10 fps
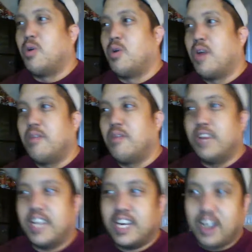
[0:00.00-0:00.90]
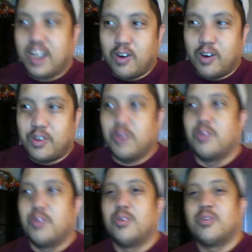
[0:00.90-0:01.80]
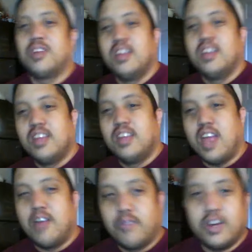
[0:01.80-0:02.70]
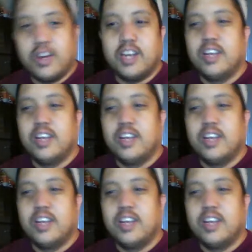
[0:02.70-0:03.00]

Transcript: every cartoon, every